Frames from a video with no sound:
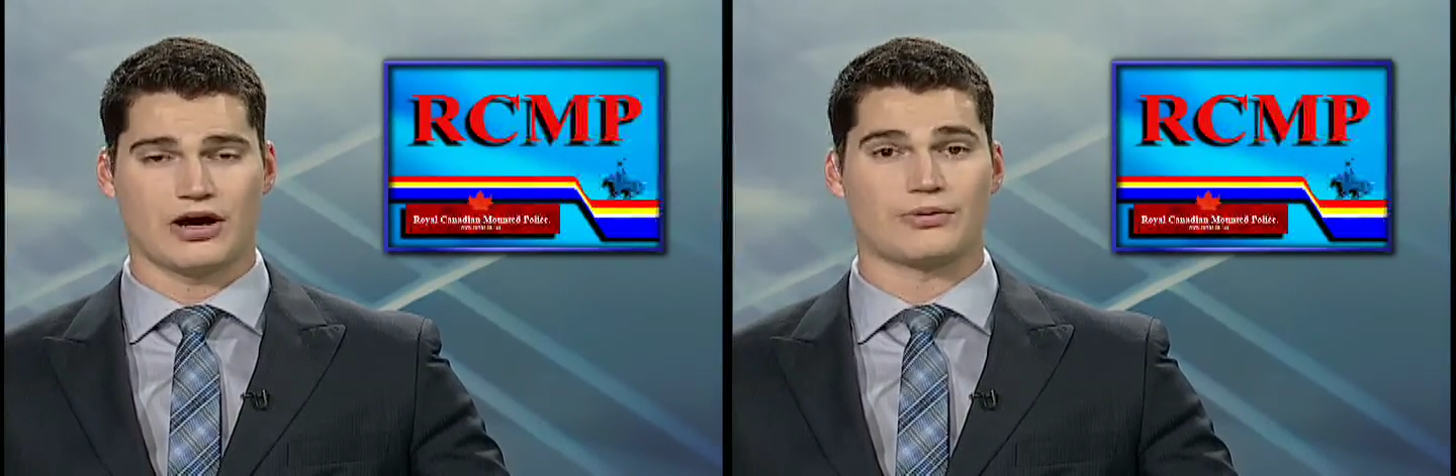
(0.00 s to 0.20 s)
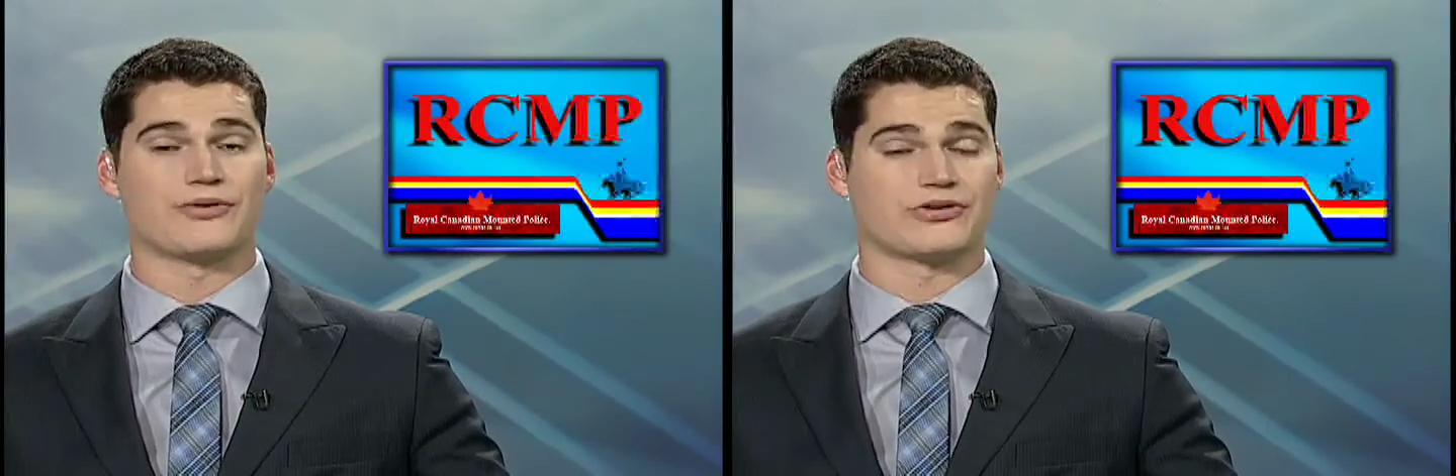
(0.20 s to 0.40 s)

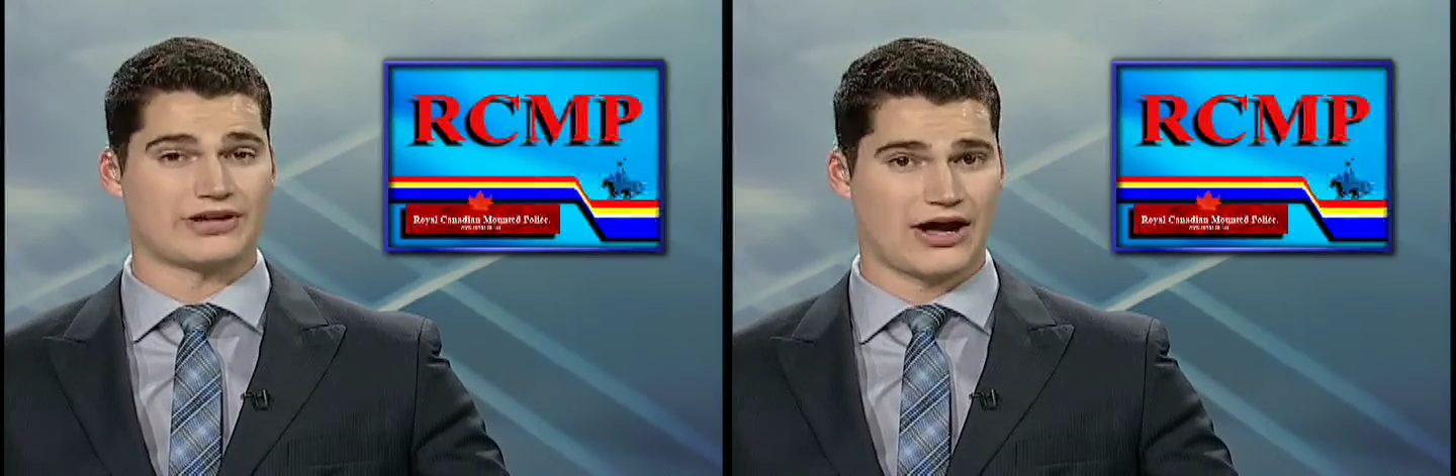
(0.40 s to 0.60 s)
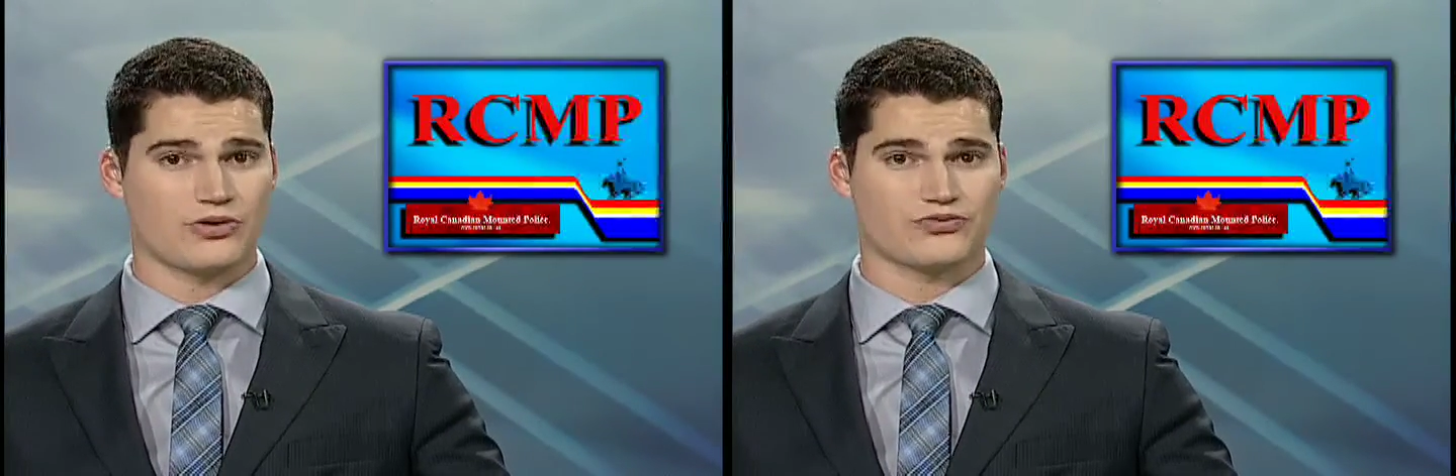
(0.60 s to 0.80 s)
around the
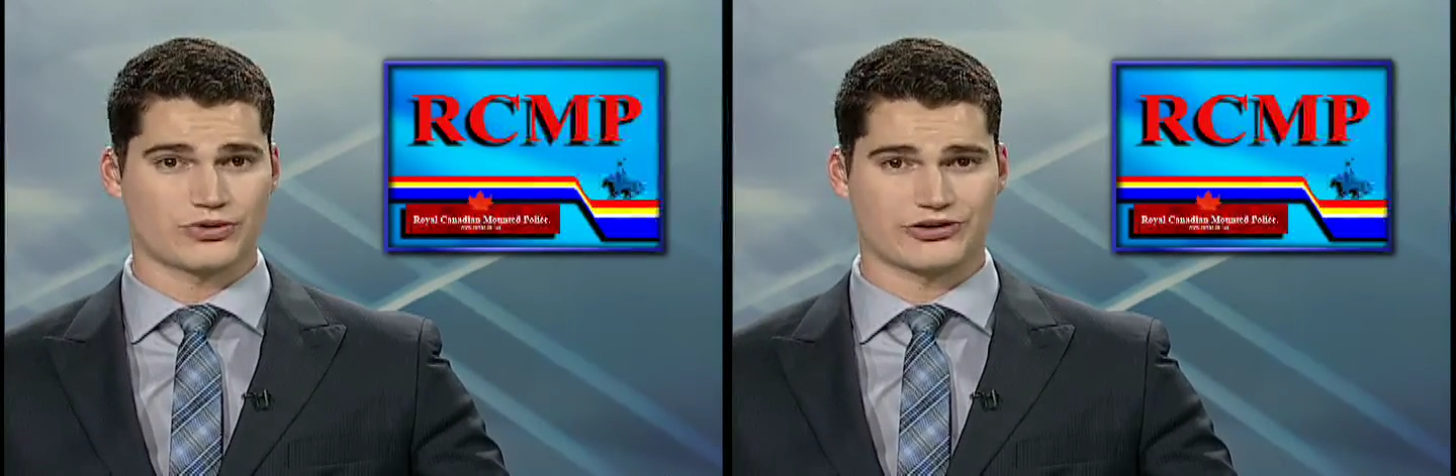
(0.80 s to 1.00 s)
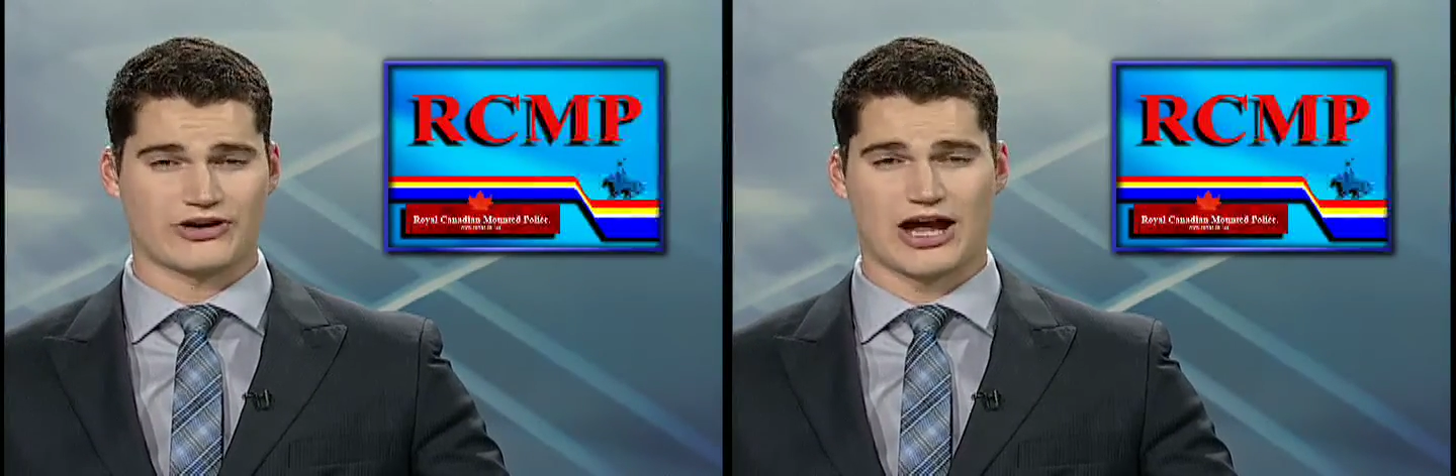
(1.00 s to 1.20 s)
town
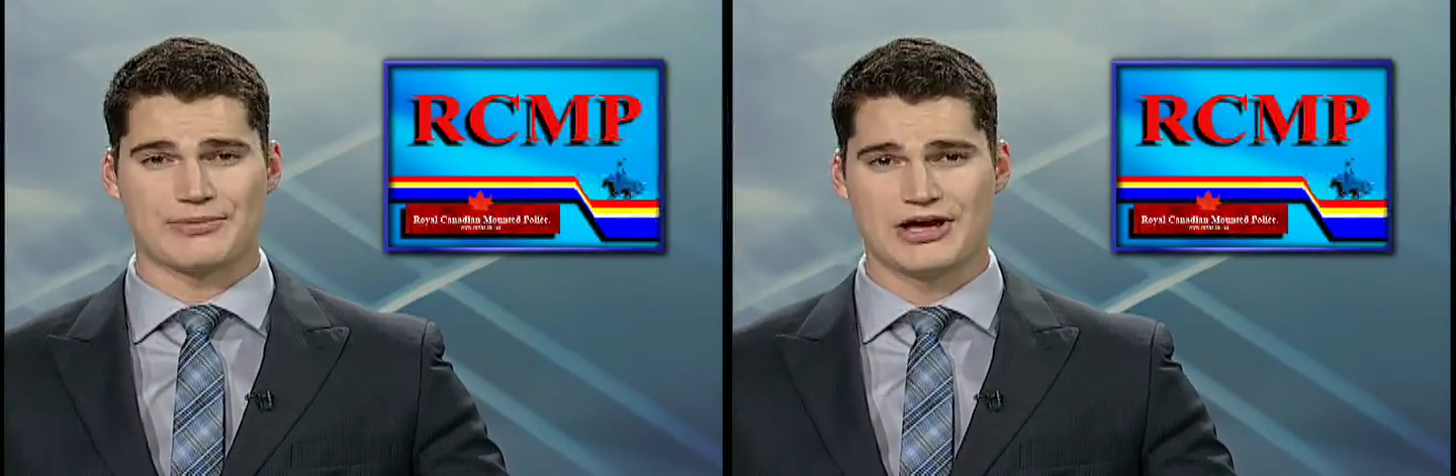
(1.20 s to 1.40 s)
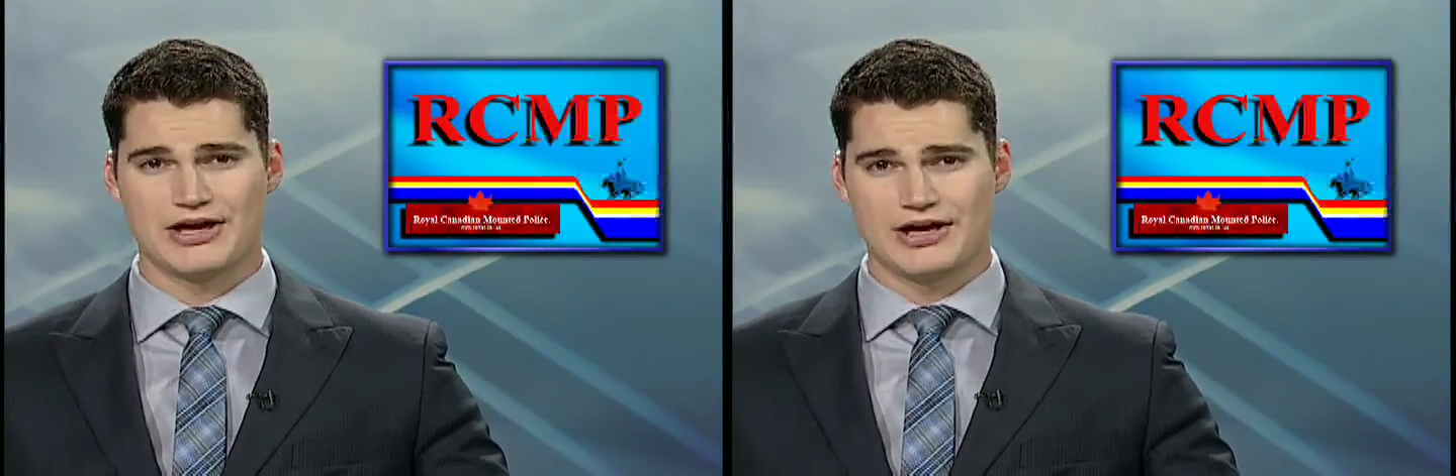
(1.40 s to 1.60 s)
for a time.